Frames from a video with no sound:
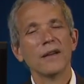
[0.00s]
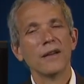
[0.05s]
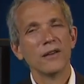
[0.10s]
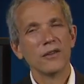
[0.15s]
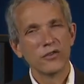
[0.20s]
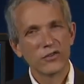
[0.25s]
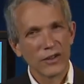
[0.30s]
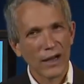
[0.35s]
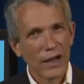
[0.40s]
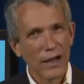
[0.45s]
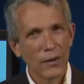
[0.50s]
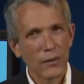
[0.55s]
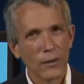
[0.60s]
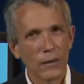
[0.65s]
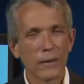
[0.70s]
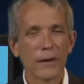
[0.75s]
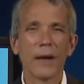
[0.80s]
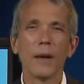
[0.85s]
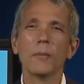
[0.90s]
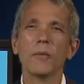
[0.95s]

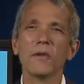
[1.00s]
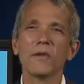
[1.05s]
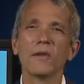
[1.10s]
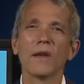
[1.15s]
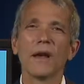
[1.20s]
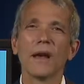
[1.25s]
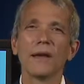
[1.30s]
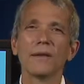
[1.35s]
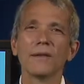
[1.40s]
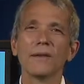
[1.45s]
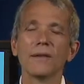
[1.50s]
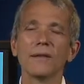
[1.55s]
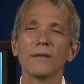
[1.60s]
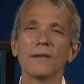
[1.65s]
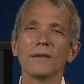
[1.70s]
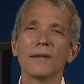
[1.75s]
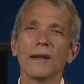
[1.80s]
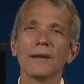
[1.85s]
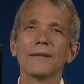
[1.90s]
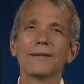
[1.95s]
Schauer emphasizes
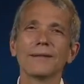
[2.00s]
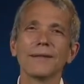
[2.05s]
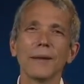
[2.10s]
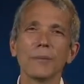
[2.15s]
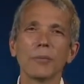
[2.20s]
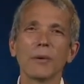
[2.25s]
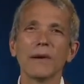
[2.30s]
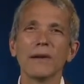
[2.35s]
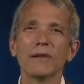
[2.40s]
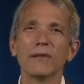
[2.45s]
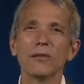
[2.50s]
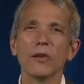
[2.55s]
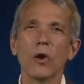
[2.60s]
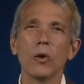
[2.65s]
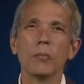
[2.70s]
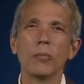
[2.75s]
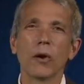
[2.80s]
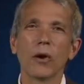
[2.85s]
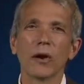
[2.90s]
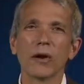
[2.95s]
that slippery
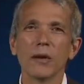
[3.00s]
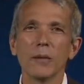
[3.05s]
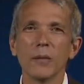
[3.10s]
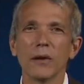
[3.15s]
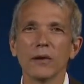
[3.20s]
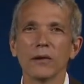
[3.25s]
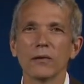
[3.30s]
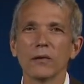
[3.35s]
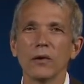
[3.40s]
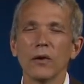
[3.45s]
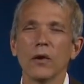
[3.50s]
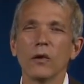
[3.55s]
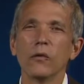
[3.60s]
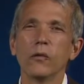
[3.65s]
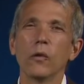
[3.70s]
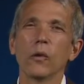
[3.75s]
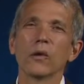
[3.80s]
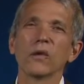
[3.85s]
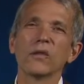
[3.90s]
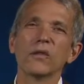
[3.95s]
slope arguments
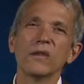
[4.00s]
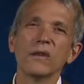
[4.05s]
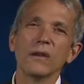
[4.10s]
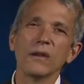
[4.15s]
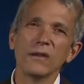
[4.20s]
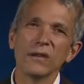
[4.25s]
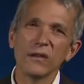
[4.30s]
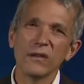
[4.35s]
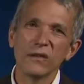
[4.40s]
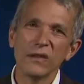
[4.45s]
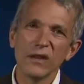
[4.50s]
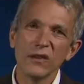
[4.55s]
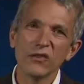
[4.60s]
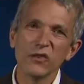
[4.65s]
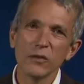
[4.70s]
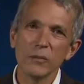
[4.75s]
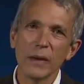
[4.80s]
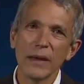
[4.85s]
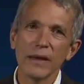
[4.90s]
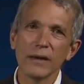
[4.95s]
forced
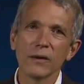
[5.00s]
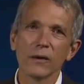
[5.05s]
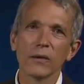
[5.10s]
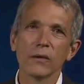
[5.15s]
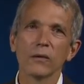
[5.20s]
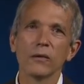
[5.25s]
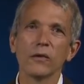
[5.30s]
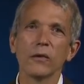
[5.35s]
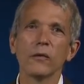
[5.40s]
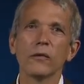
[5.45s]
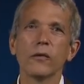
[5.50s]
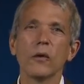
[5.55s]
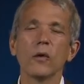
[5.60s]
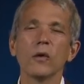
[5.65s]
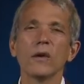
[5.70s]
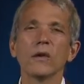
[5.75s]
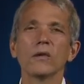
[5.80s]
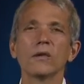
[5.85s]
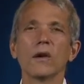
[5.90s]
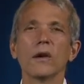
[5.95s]
decision makers to
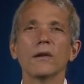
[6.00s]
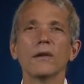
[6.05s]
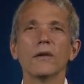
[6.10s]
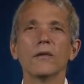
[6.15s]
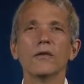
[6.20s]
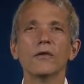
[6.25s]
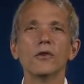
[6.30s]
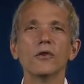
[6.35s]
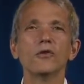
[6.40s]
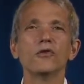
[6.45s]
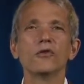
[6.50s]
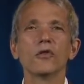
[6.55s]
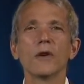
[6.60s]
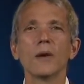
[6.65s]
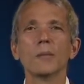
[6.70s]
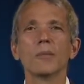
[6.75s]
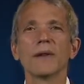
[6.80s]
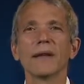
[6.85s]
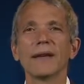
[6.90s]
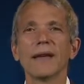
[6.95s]
focus on the future
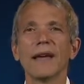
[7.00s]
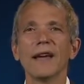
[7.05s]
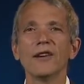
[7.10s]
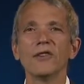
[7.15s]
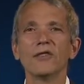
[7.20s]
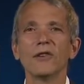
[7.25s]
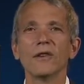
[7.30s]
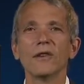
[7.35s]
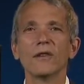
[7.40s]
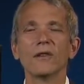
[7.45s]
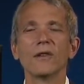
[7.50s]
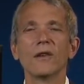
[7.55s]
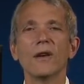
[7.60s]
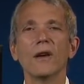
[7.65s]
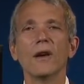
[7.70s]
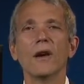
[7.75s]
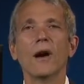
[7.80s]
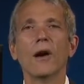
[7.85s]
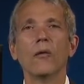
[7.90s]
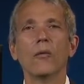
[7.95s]
implications
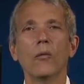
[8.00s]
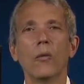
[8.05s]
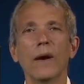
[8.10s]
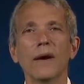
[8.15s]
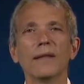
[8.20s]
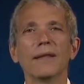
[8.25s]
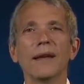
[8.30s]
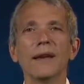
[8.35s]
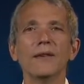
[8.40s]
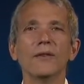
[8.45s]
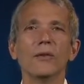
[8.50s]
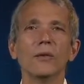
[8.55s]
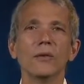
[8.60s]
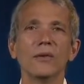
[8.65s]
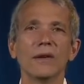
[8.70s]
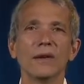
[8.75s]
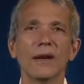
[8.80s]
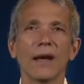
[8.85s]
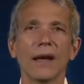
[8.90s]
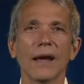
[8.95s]
of what they do
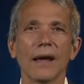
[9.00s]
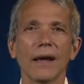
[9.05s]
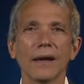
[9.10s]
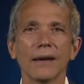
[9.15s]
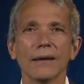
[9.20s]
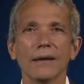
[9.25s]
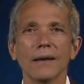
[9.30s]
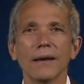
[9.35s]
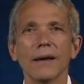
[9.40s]
today